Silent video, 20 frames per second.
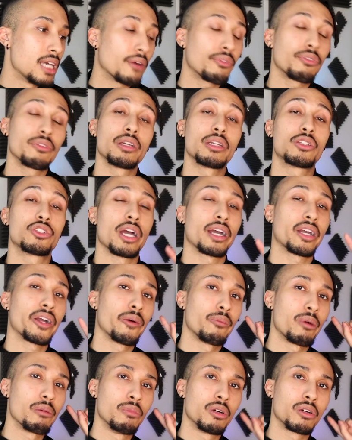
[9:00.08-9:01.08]
definitely check
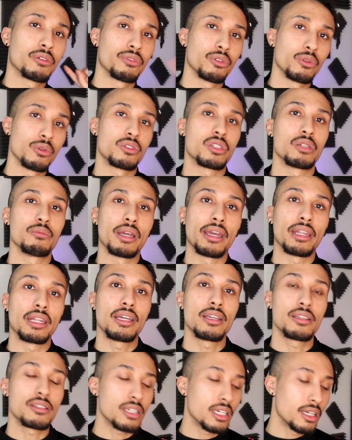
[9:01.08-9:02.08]
out my book, Fluency Made
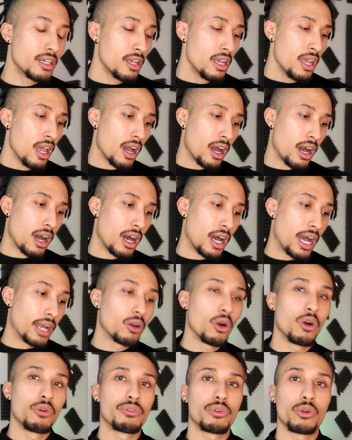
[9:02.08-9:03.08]
Easy. Uh,
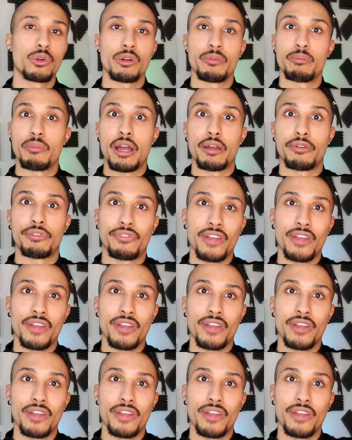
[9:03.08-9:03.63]
I go over my